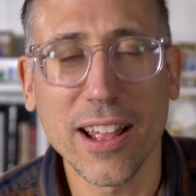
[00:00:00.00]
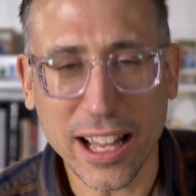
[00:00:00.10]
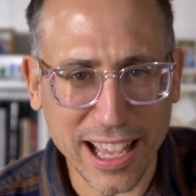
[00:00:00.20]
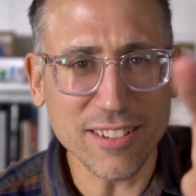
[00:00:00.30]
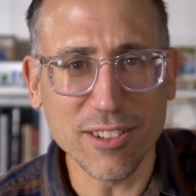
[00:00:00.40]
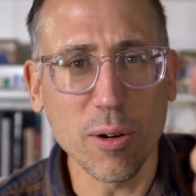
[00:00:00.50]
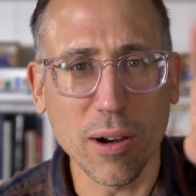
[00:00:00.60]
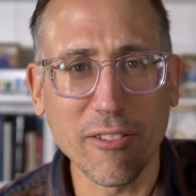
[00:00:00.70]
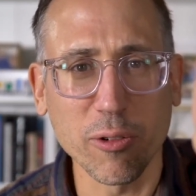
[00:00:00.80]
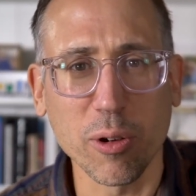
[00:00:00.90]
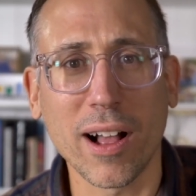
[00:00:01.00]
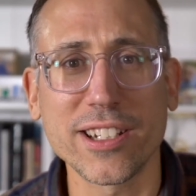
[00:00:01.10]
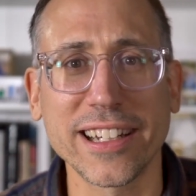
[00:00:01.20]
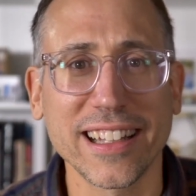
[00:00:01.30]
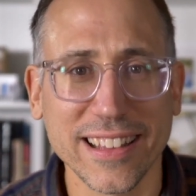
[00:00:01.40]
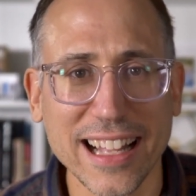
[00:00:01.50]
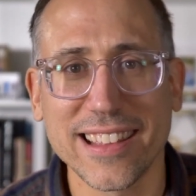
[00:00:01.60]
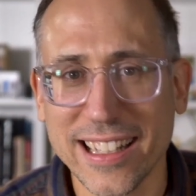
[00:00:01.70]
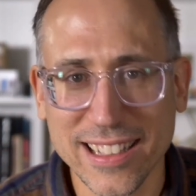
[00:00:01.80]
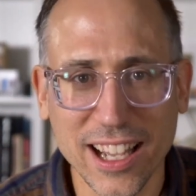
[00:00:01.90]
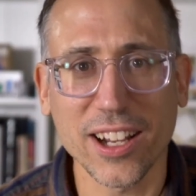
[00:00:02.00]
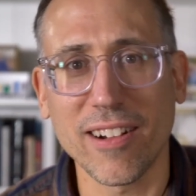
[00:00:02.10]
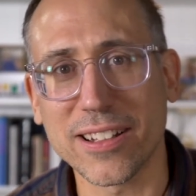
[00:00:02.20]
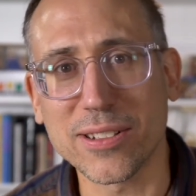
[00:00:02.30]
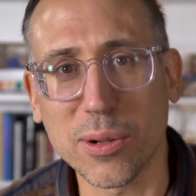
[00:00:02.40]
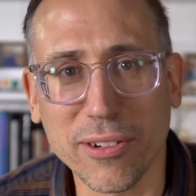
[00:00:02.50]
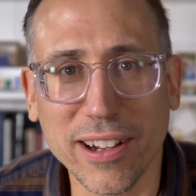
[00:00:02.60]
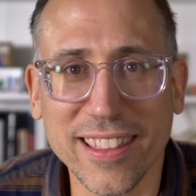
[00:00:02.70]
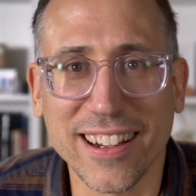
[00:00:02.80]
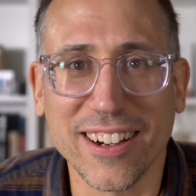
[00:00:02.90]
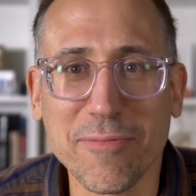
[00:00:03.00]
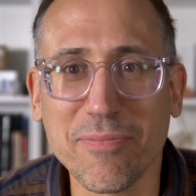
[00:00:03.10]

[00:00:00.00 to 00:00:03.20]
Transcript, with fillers: take note, everyone watching. That that's how you write a sermon, right there.